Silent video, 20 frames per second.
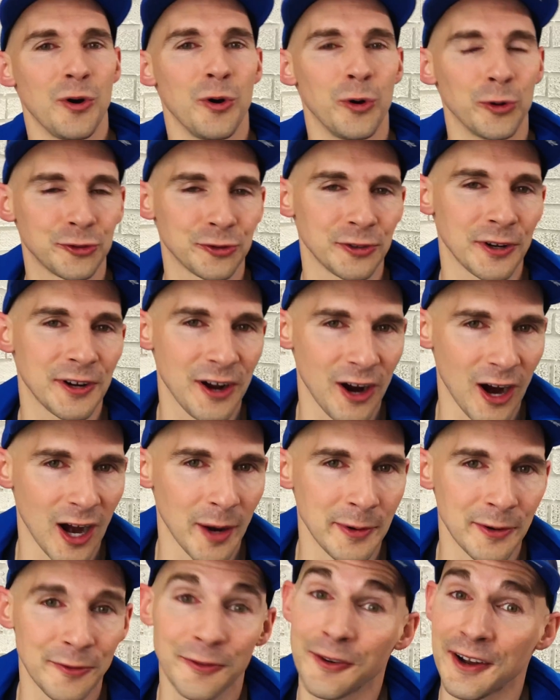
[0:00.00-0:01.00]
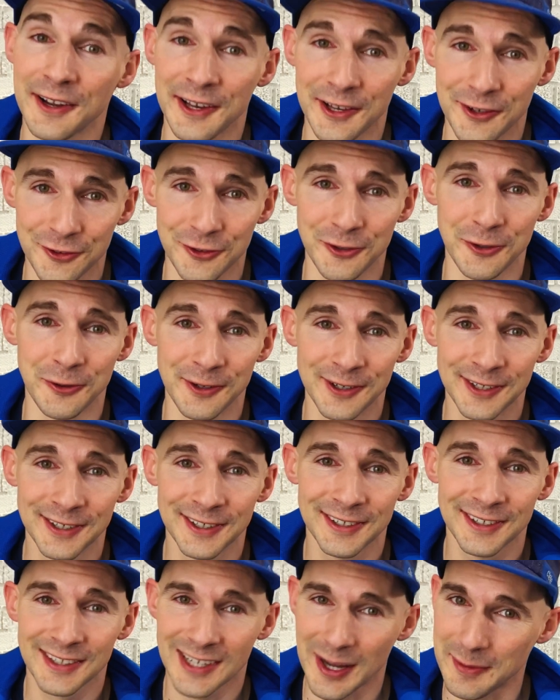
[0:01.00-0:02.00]
Ultra Carbon running shoe.
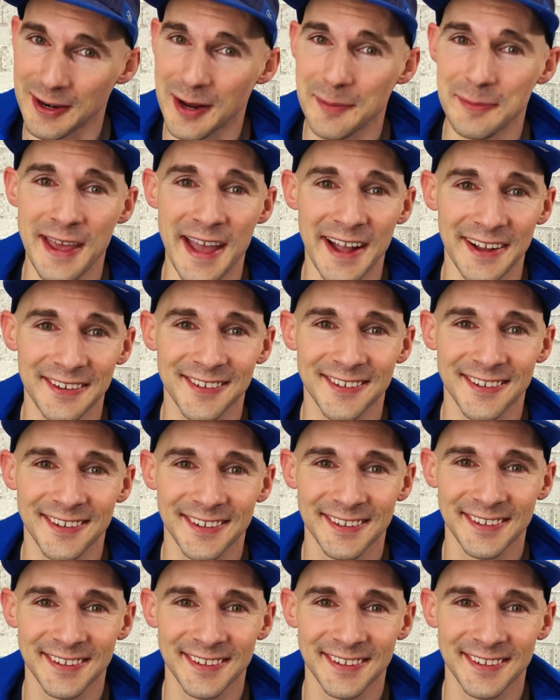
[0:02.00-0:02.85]
Coming up next.